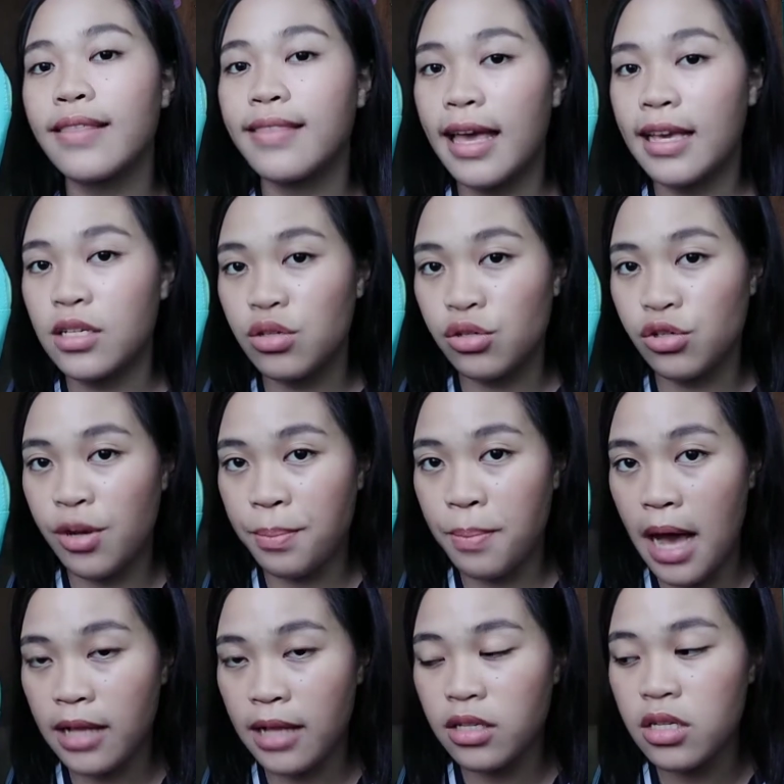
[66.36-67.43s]
Daiso
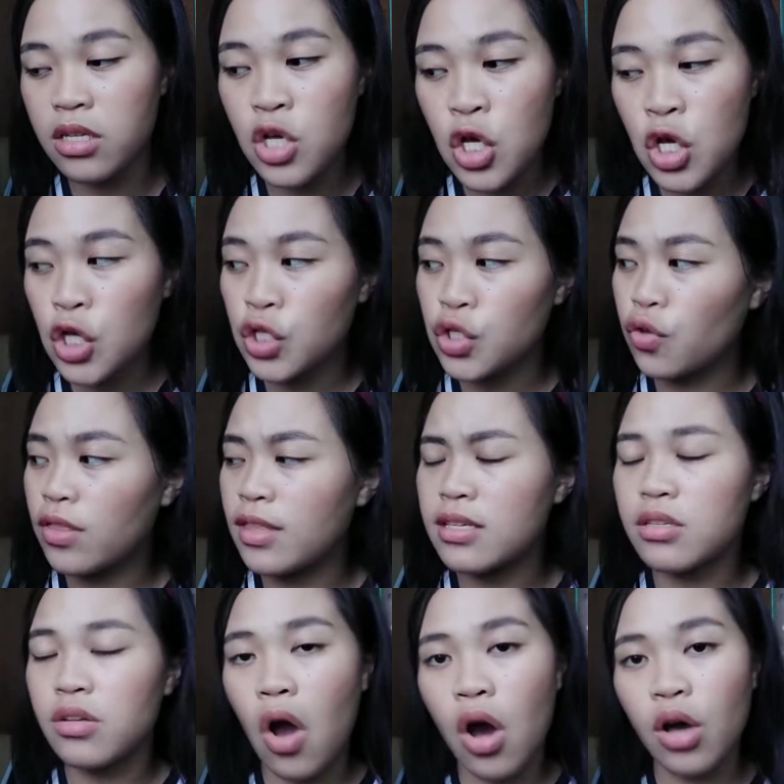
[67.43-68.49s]
Japan. So,
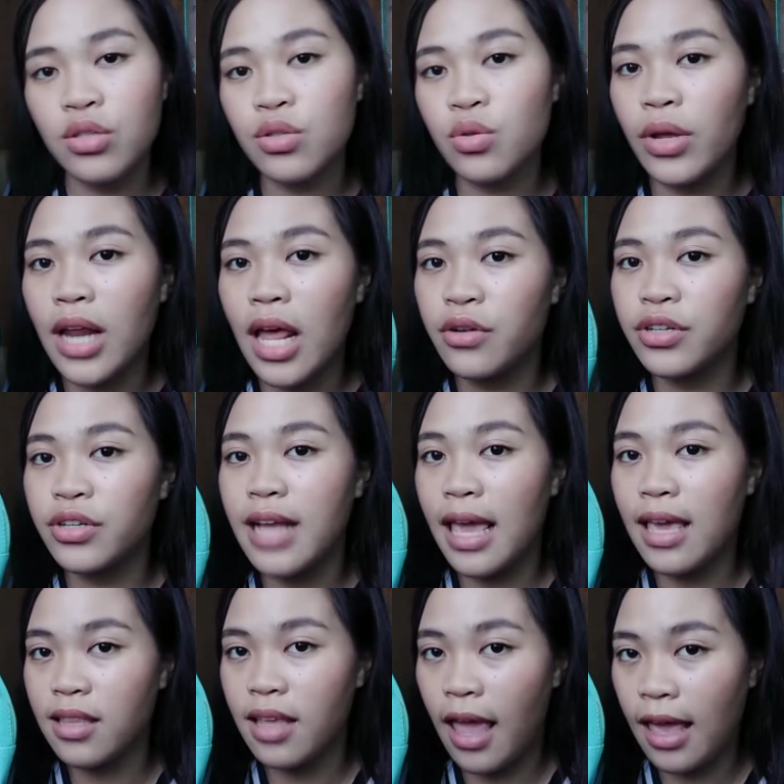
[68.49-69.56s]
this cost
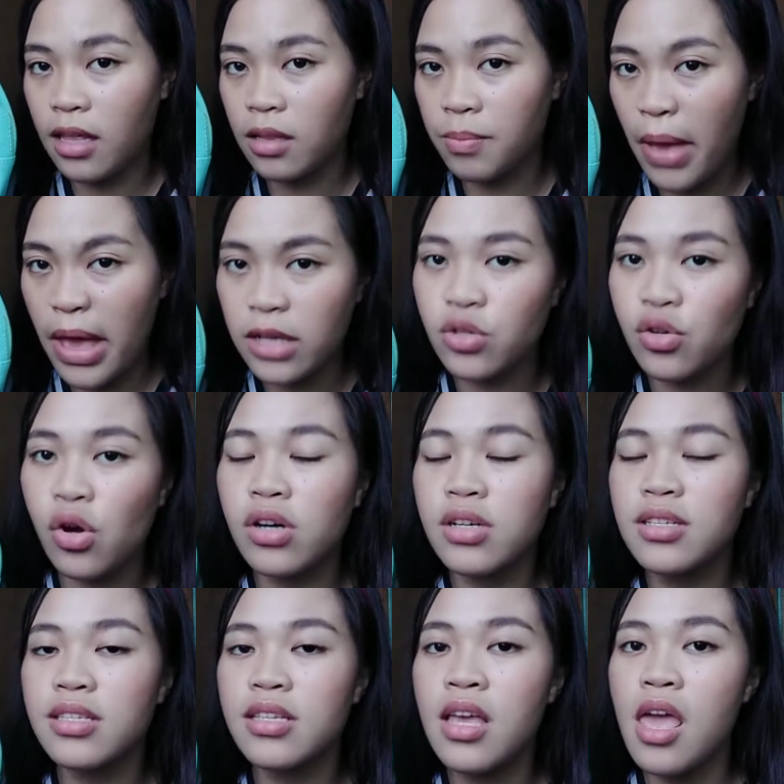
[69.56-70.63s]
188
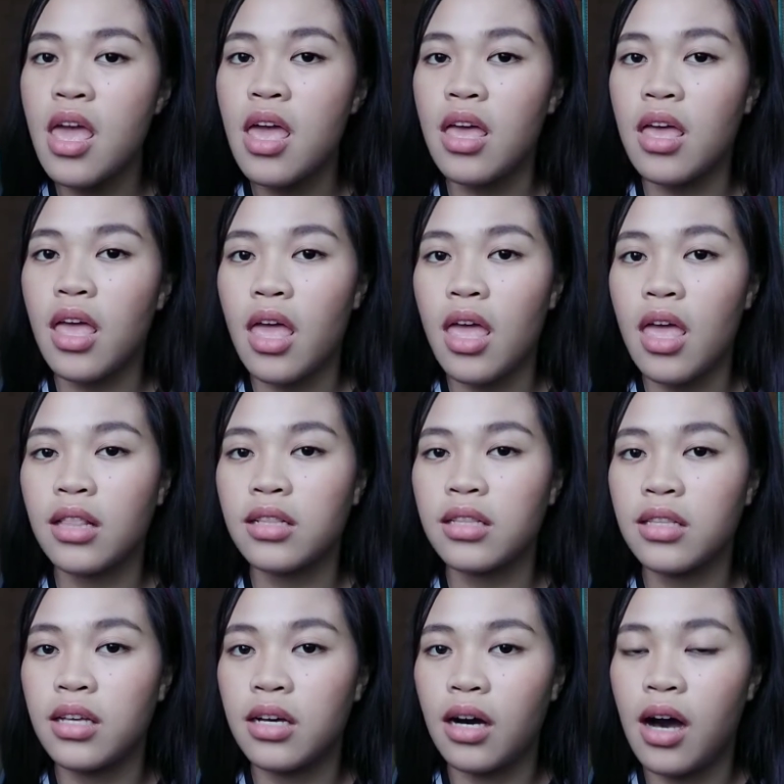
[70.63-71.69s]
pesos
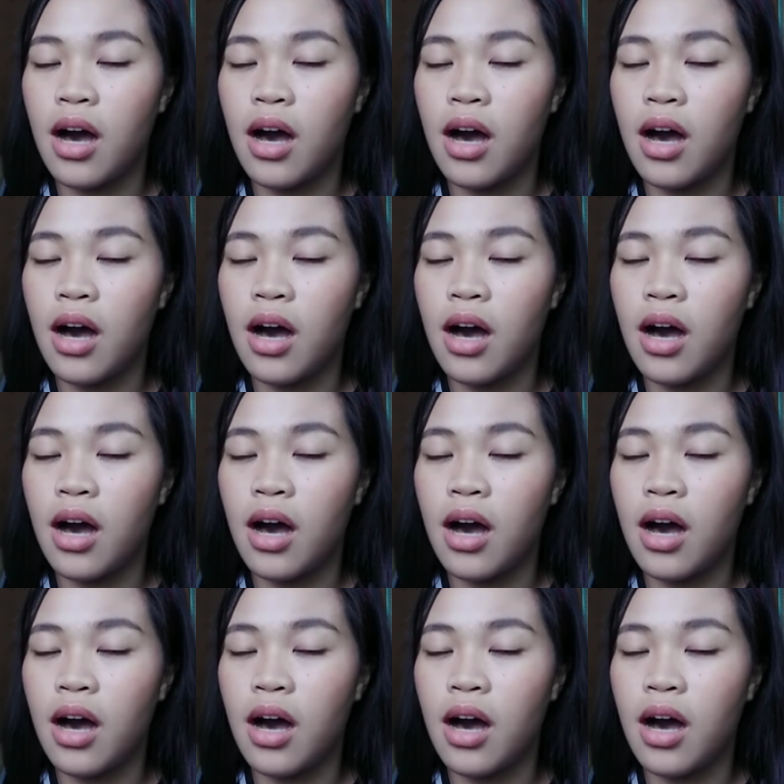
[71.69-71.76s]
and